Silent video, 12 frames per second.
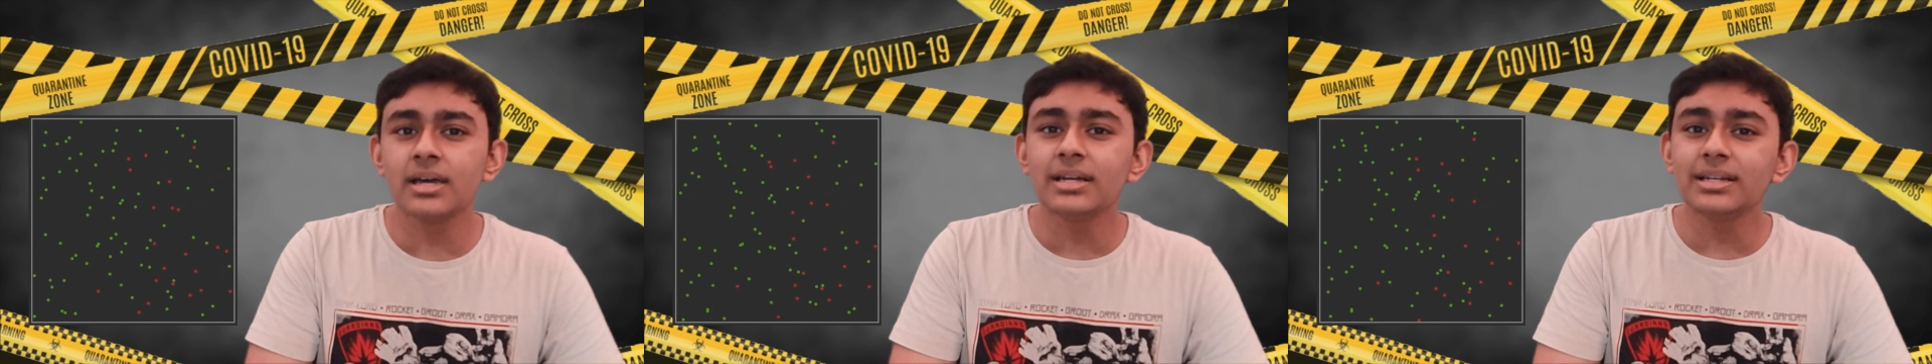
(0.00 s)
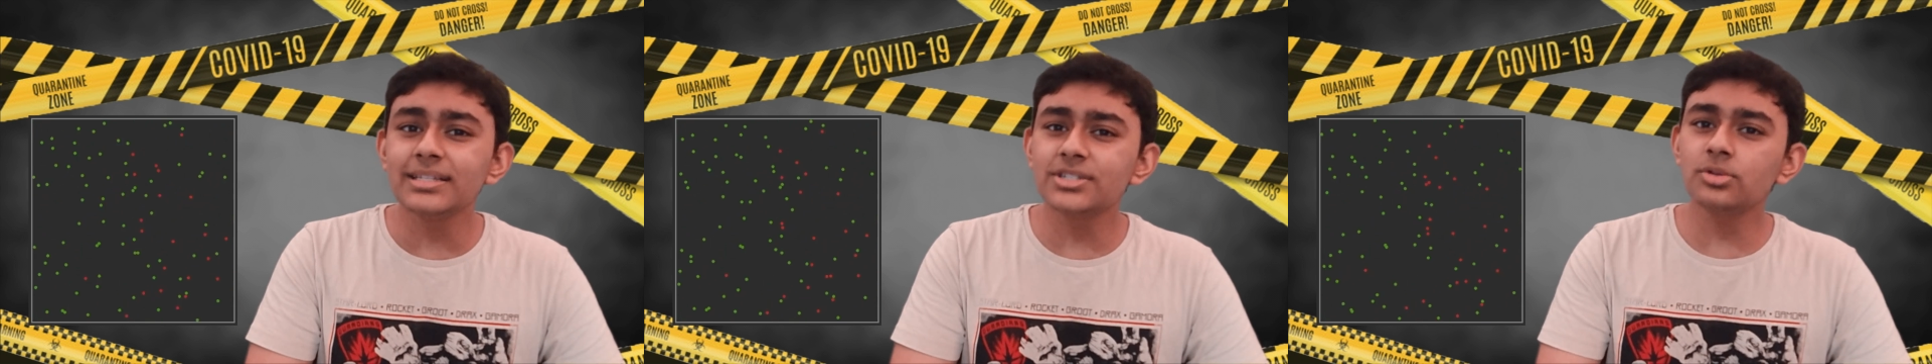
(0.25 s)

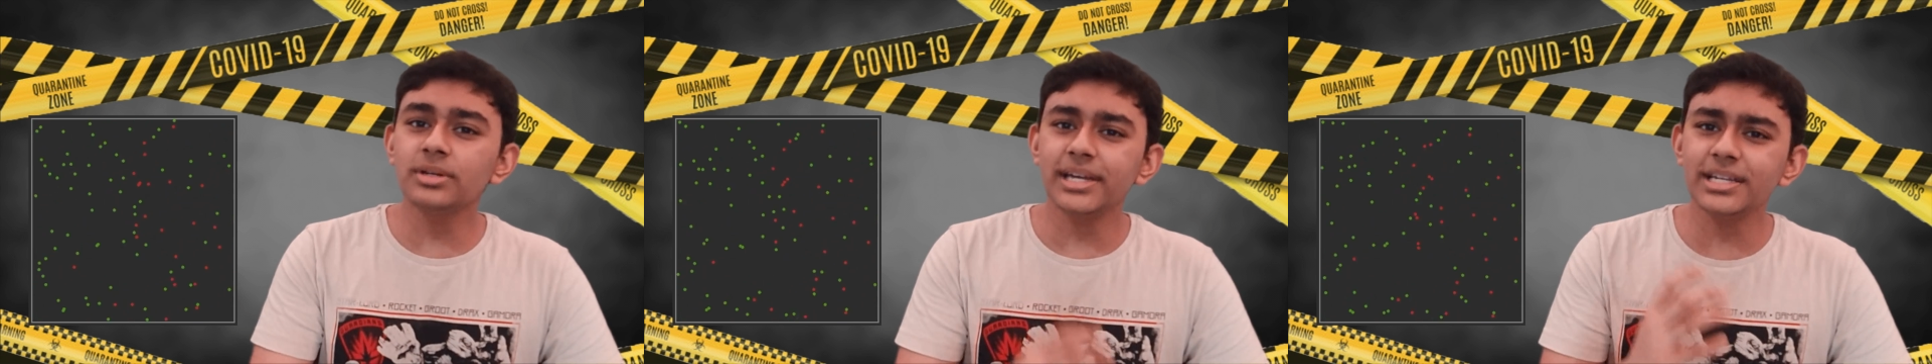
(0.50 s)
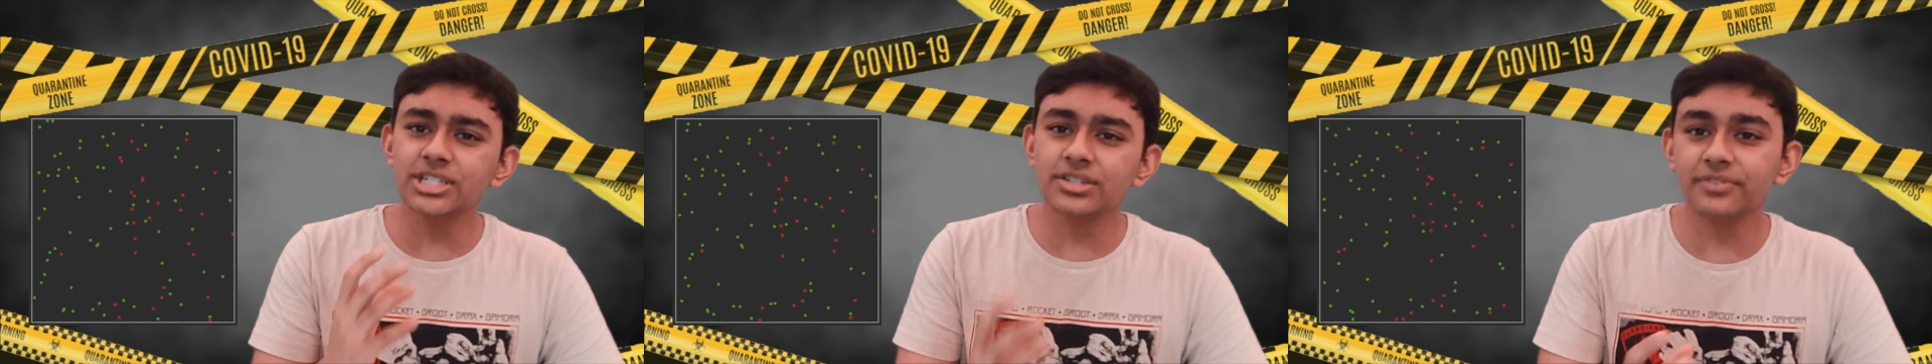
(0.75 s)
leads to
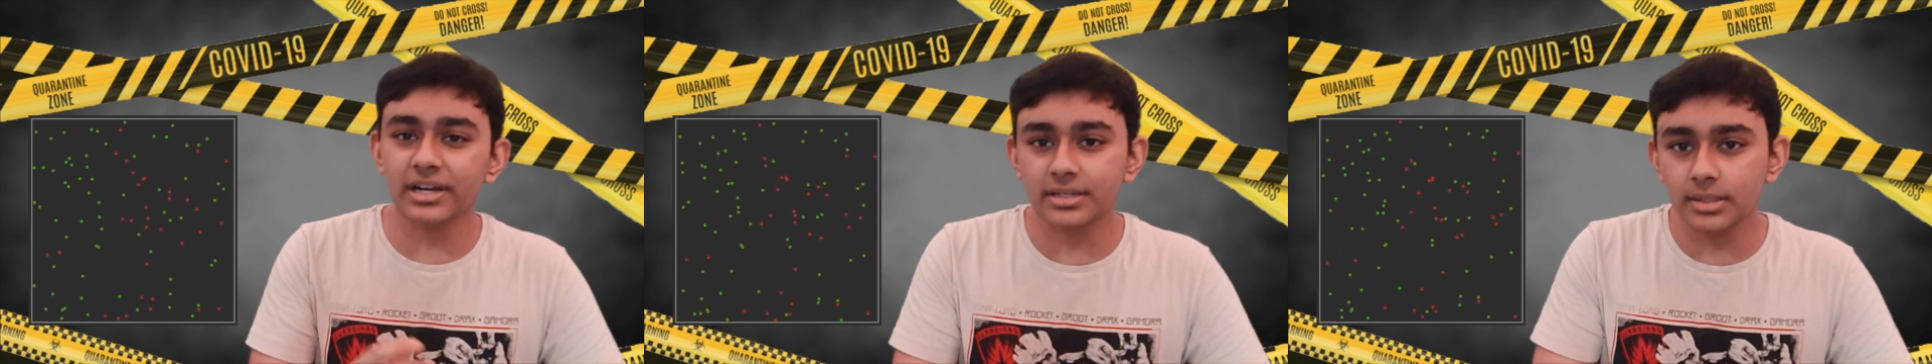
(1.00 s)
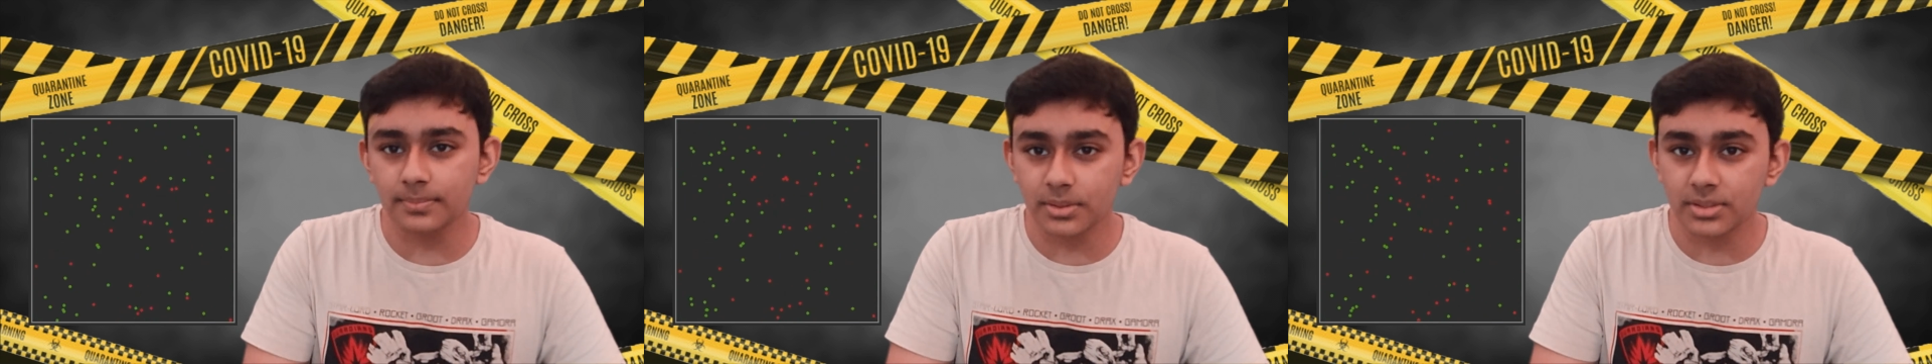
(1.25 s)
each
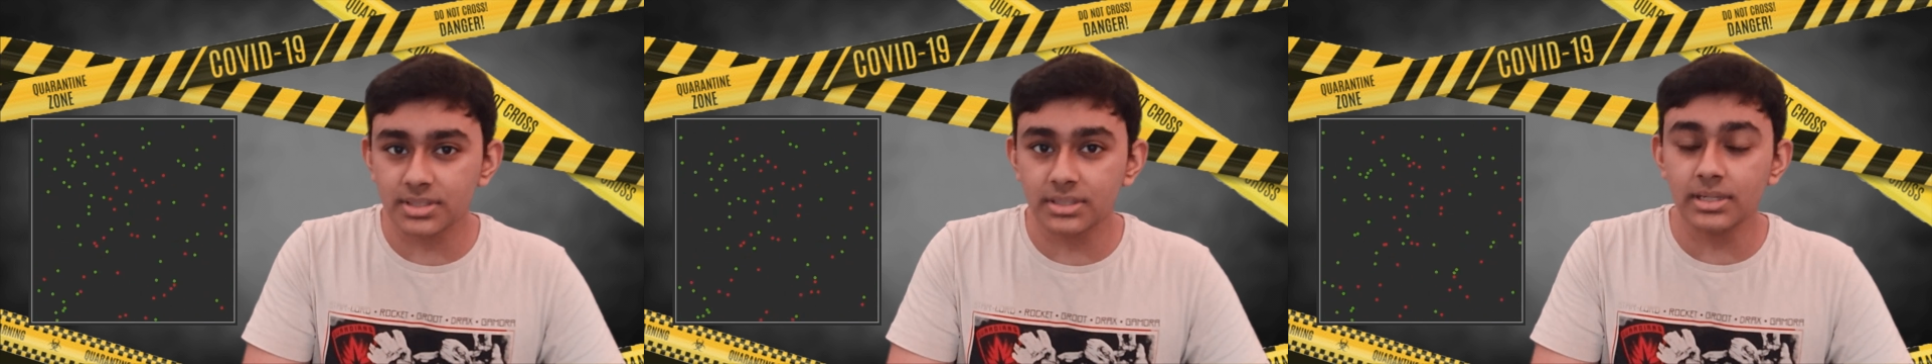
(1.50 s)
infected person